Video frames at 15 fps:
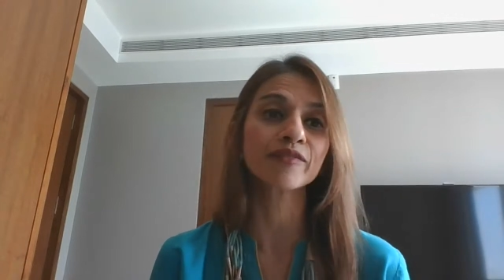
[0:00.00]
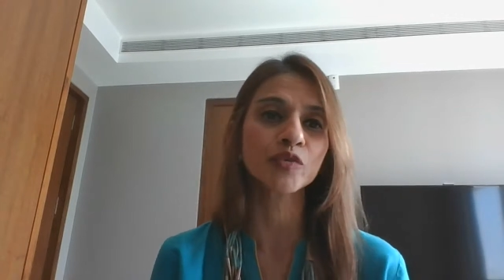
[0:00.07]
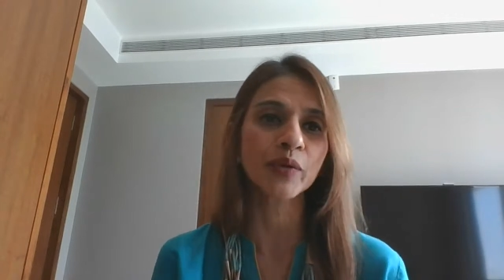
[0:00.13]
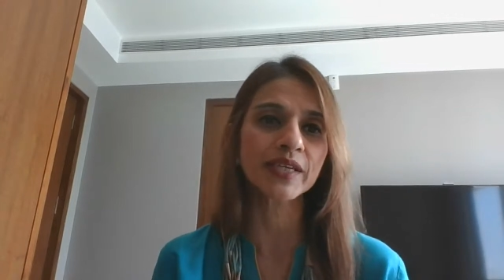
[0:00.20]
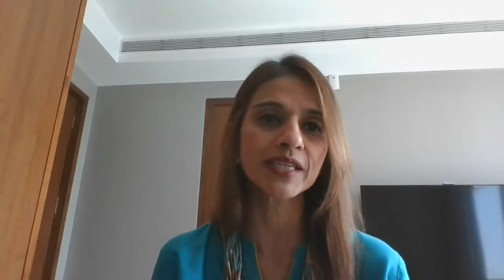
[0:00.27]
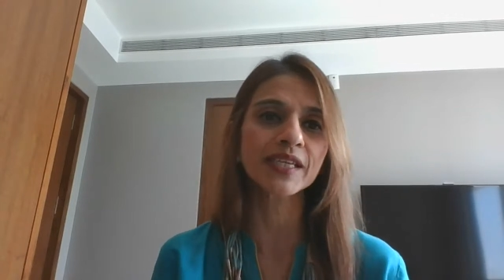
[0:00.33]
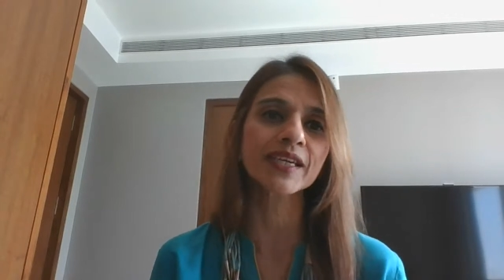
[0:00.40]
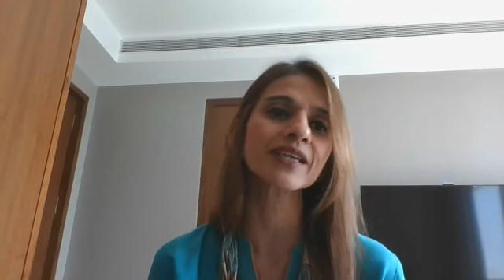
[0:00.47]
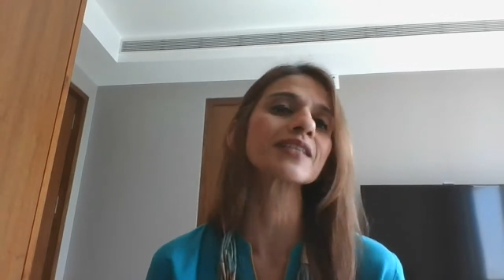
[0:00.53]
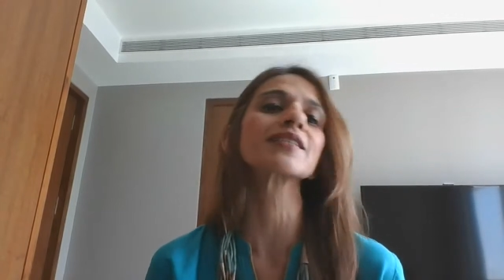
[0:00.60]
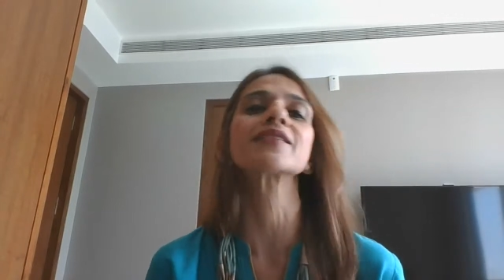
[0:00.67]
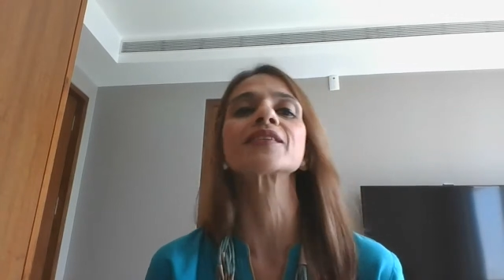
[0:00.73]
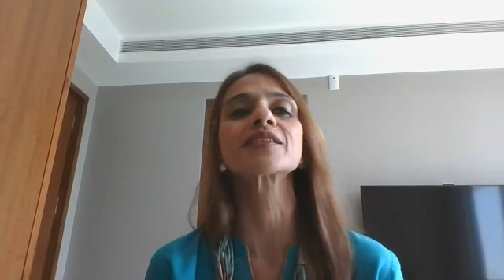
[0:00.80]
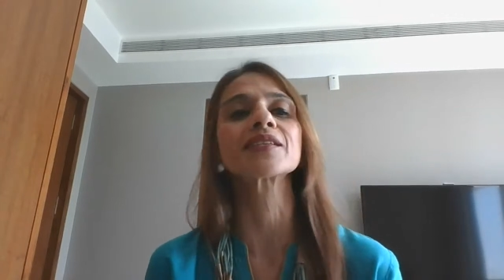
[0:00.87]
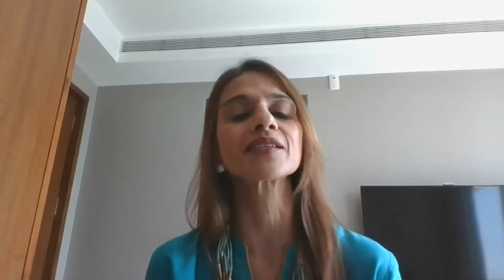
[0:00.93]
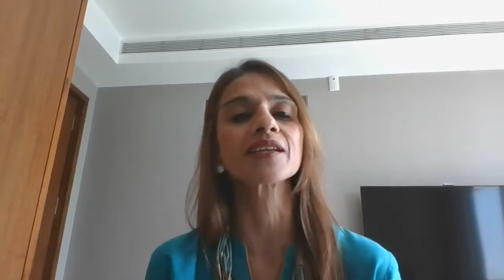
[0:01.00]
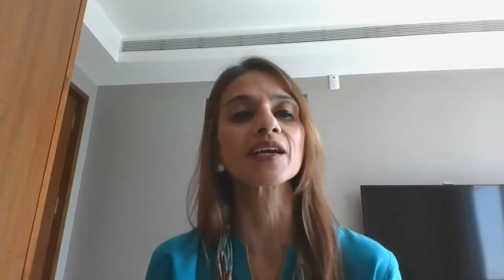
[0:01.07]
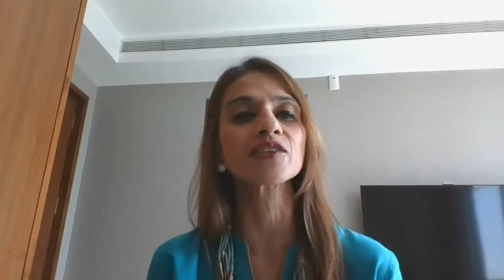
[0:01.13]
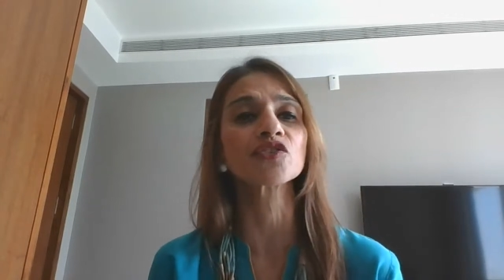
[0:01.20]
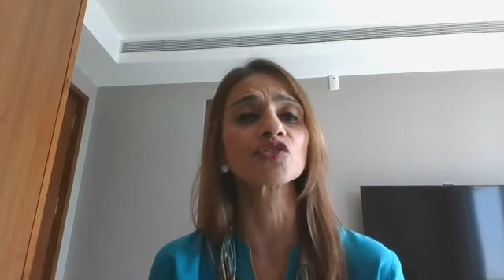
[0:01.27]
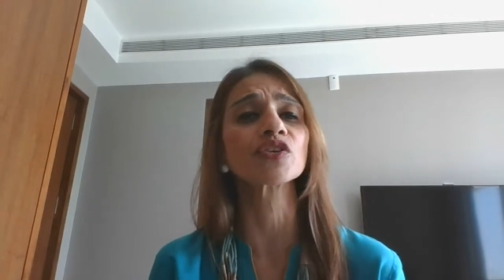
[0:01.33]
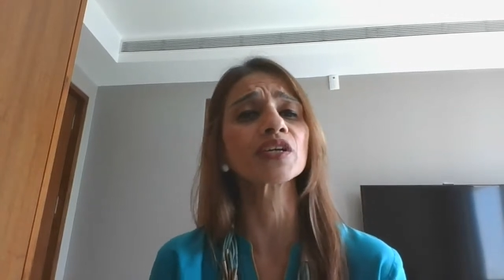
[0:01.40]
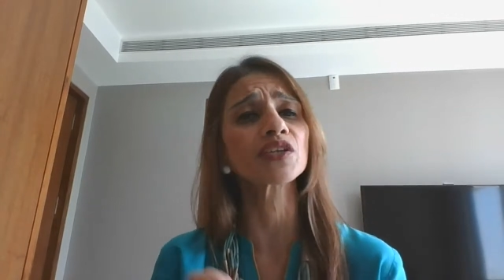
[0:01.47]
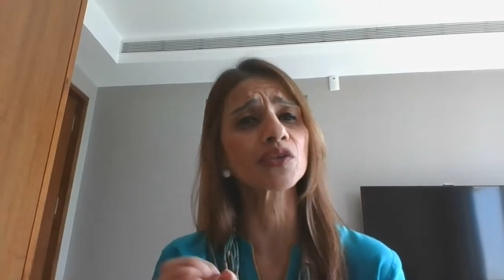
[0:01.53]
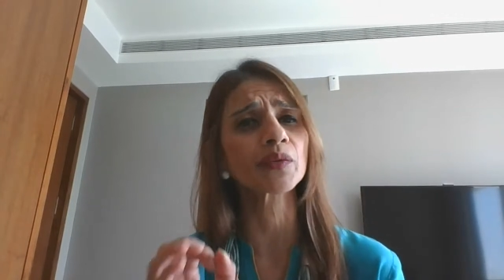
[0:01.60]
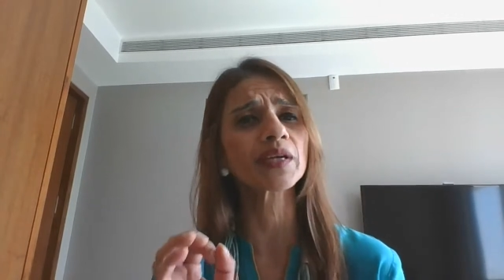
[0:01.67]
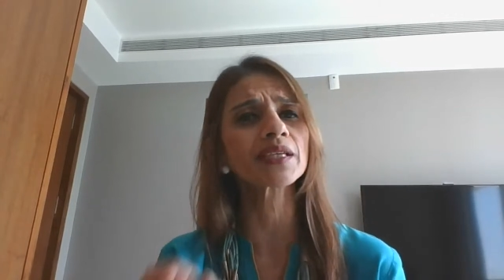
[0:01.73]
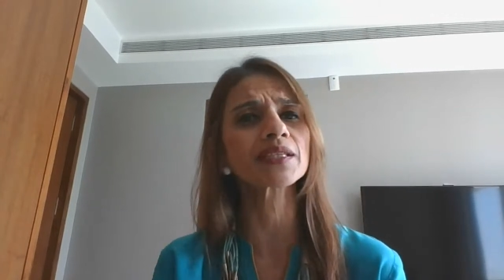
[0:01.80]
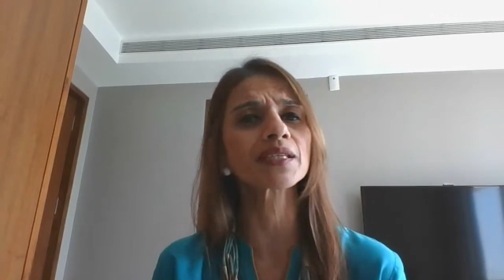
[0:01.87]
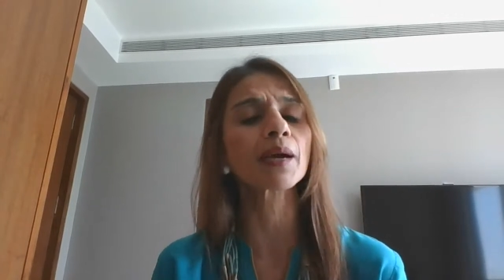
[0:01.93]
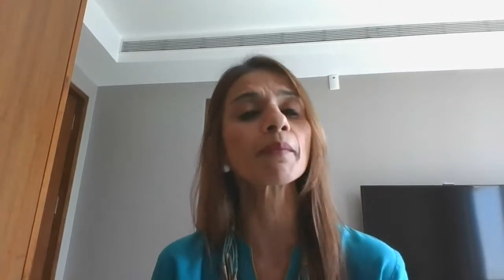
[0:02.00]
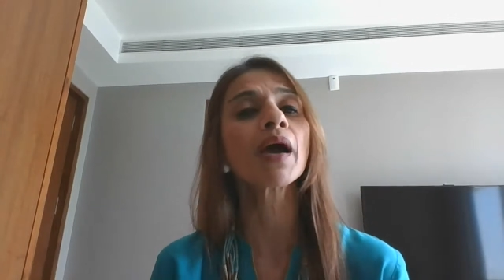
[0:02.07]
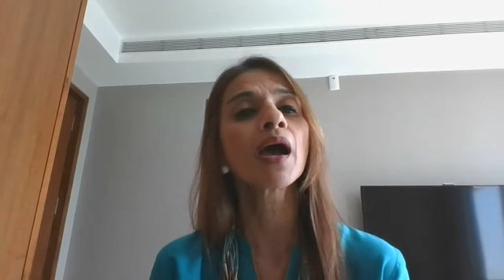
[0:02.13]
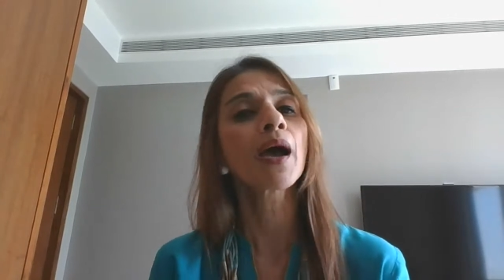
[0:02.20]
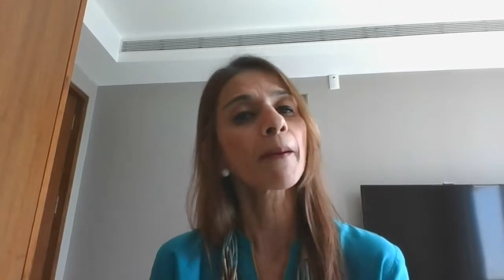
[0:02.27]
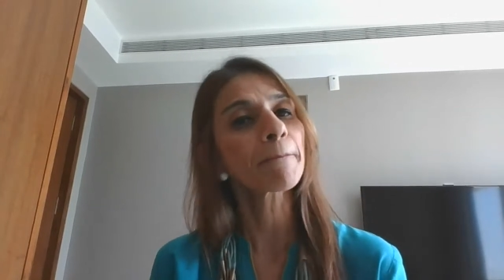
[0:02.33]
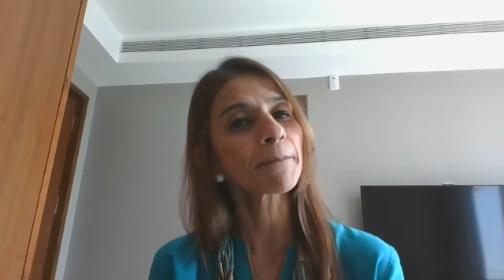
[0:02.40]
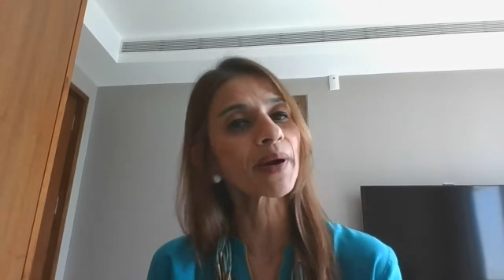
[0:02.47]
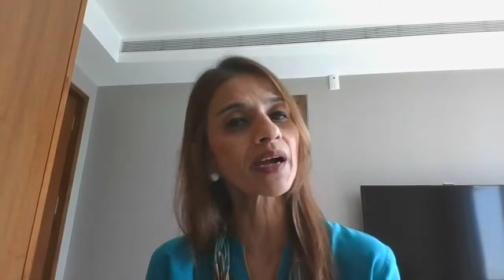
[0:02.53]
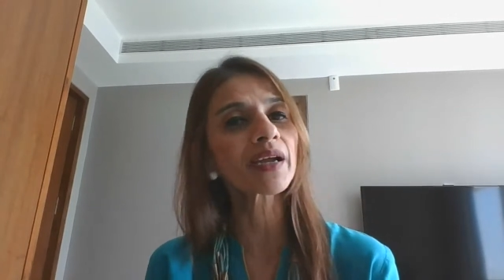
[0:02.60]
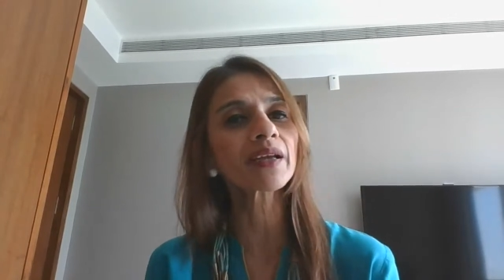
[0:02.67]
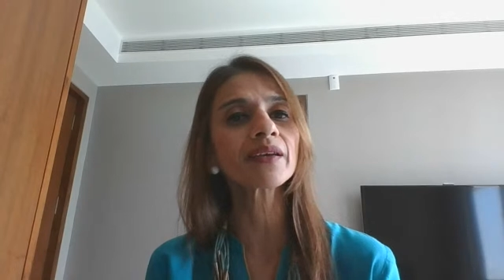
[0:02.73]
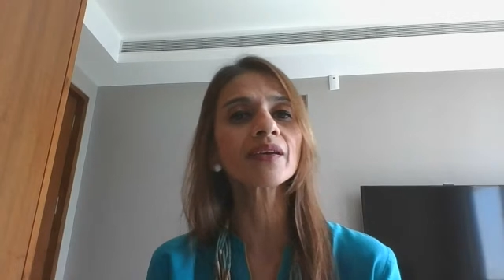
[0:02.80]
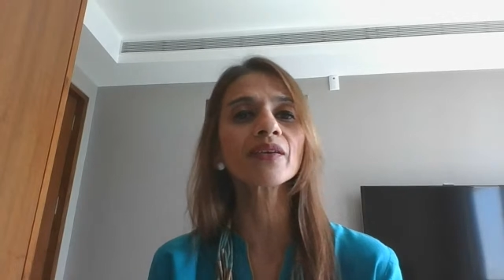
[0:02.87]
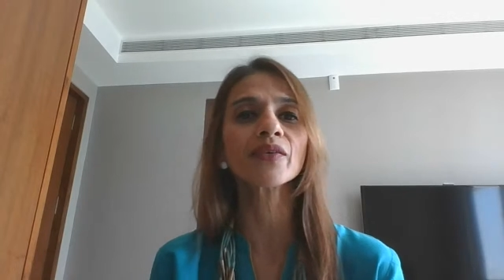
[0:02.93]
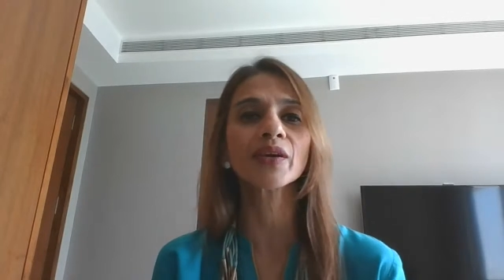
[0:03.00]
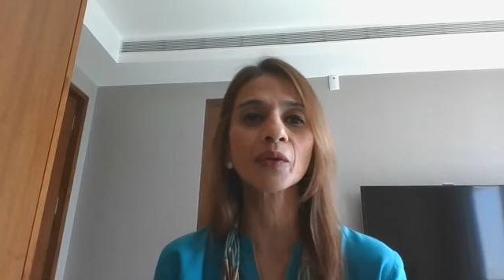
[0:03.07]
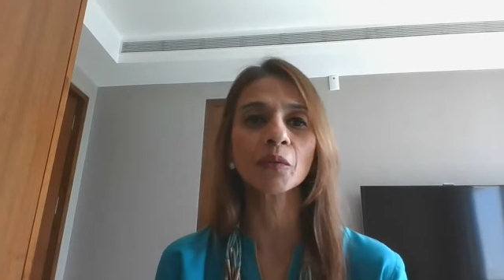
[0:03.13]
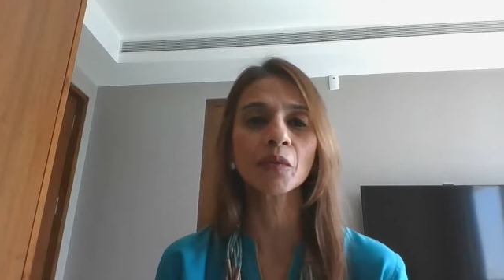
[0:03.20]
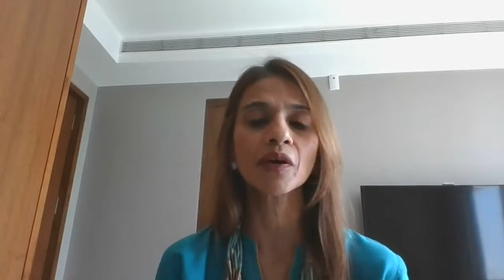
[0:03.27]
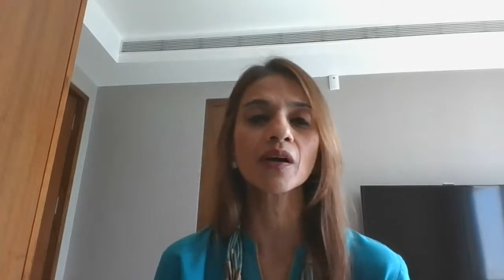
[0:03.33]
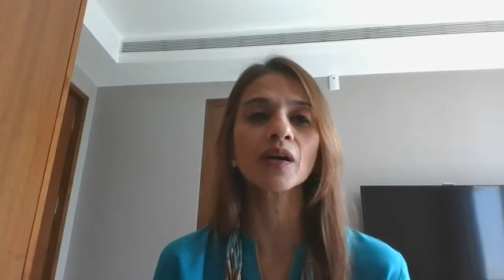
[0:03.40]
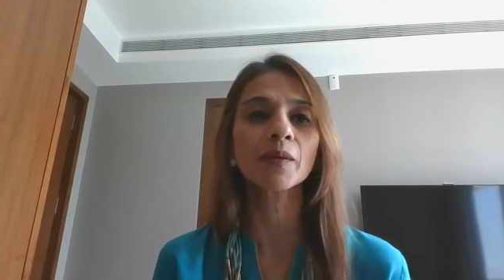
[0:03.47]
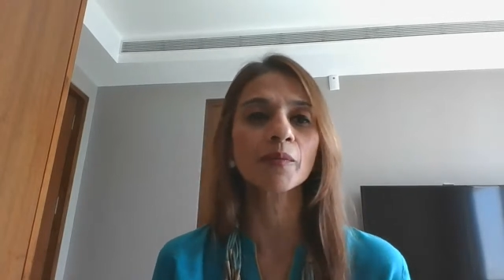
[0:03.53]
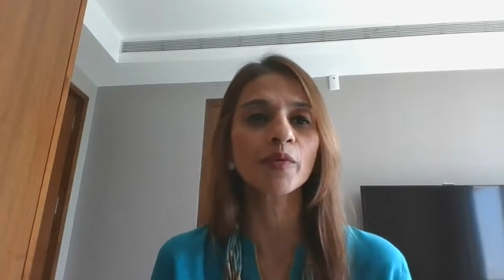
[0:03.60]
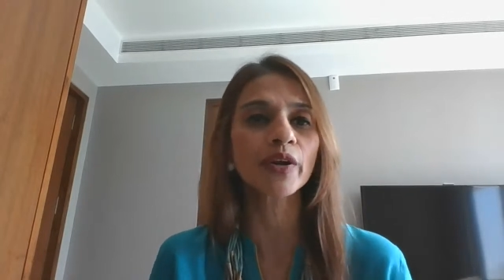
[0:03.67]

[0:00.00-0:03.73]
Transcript: 20 years in this industry and doing some pioneering work,